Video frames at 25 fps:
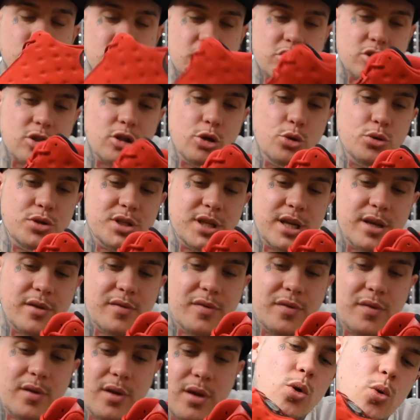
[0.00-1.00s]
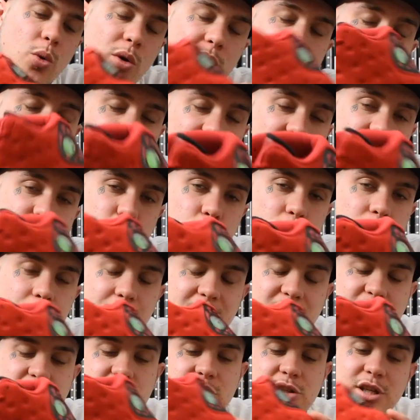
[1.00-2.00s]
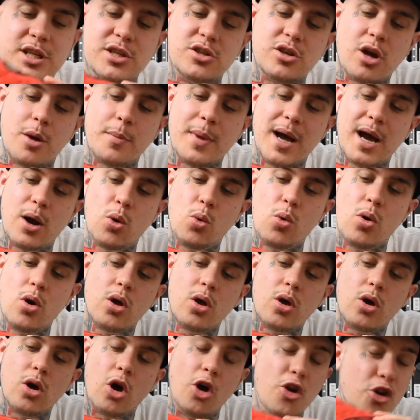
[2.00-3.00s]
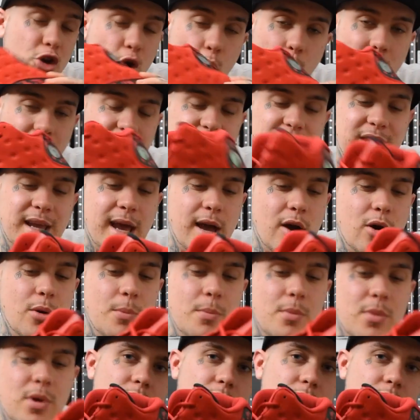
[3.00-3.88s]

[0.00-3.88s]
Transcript: exclusive. When I first saw the pictures of these come out, I knew I had to get them.